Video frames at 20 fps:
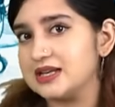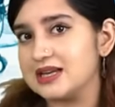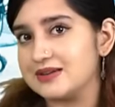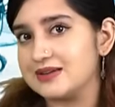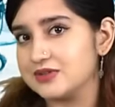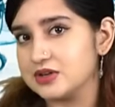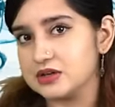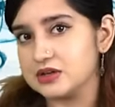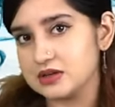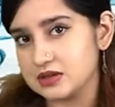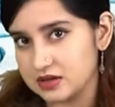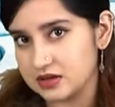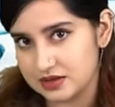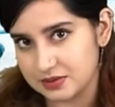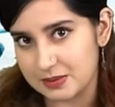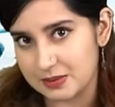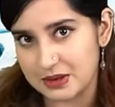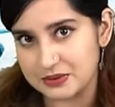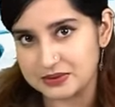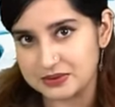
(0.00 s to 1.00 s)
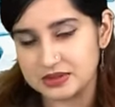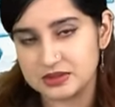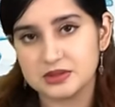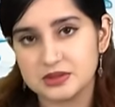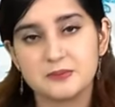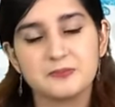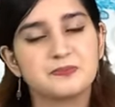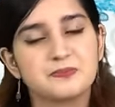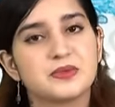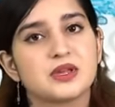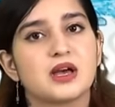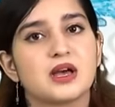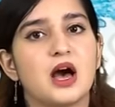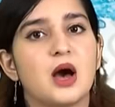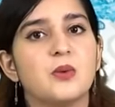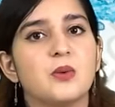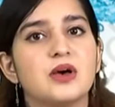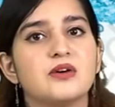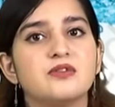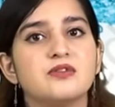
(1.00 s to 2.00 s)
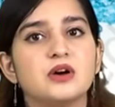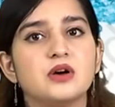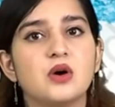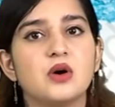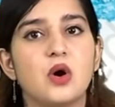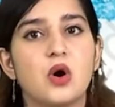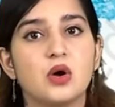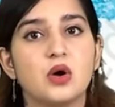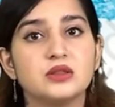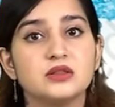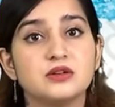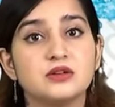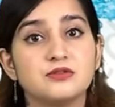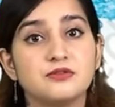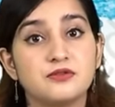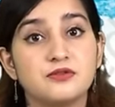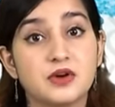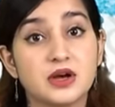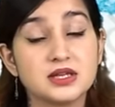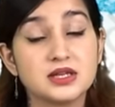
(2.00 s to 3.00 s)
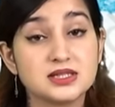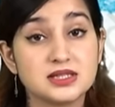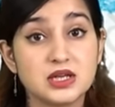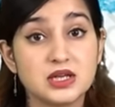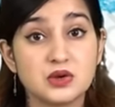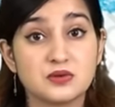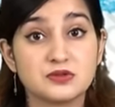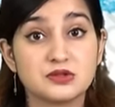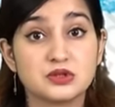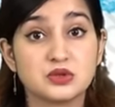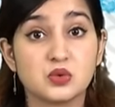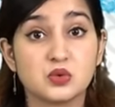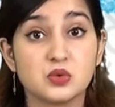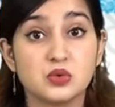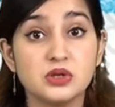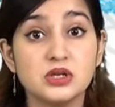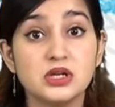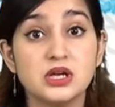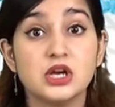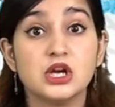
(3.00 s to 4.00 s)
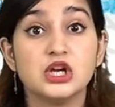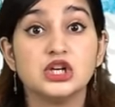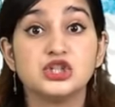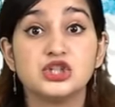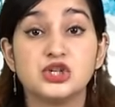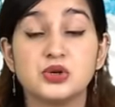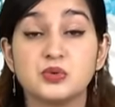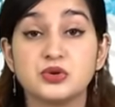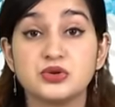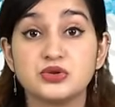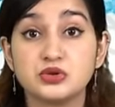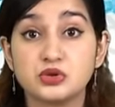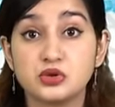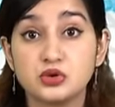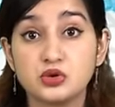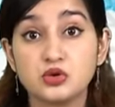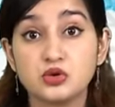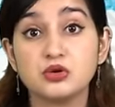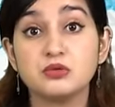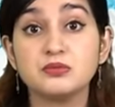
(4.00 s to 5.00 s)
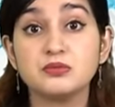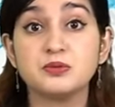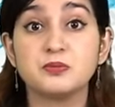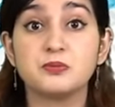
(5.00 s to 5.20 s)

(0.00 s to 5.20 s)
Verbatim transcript: never heard about it. However, on the first day of school, she was groomed